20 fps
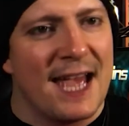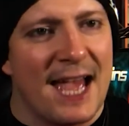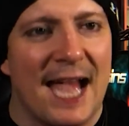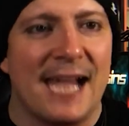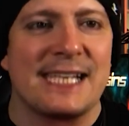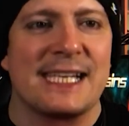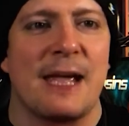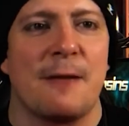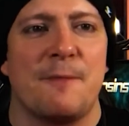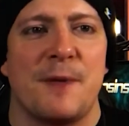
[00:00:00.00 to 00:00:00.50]

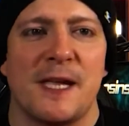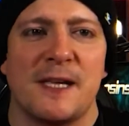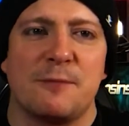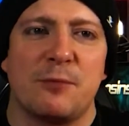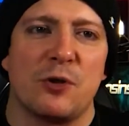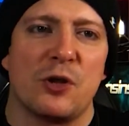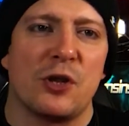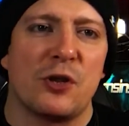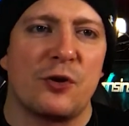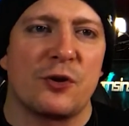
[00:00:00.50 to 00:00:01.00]
and get
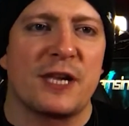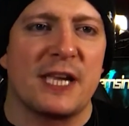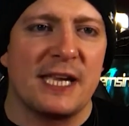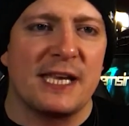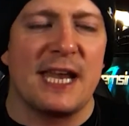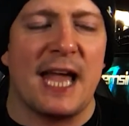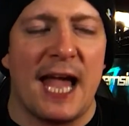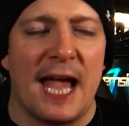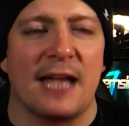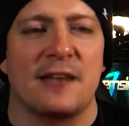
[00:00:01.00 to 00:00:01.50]
people
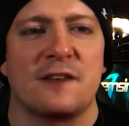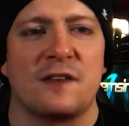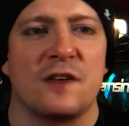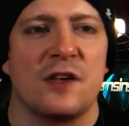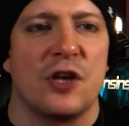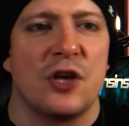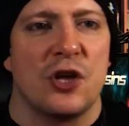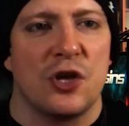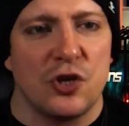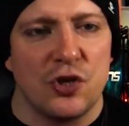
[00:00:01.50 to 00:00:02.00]
looking at
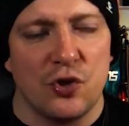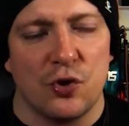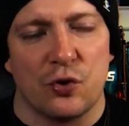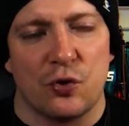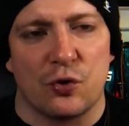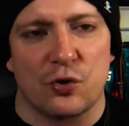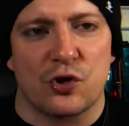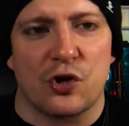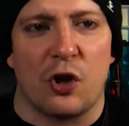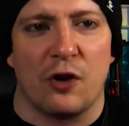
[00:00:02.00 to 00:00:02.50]

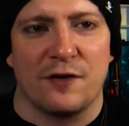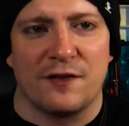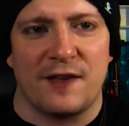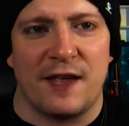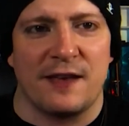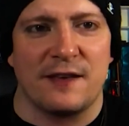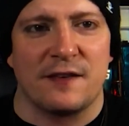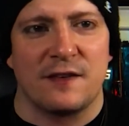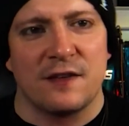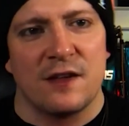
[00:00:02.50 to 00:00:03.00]
your
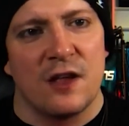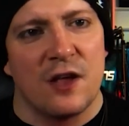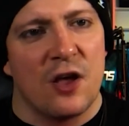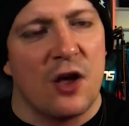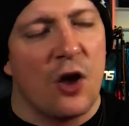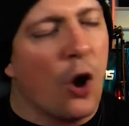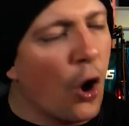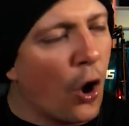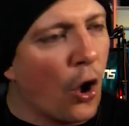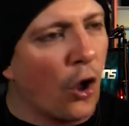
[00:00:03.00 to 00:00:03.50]
content
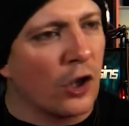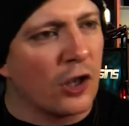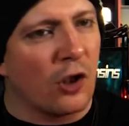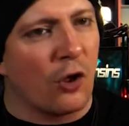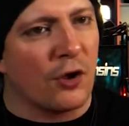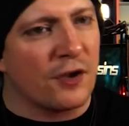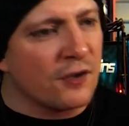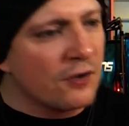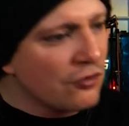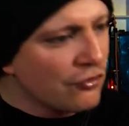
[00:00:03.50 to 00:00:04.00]

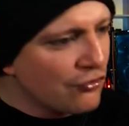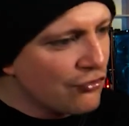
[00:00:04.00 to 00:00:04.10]
online.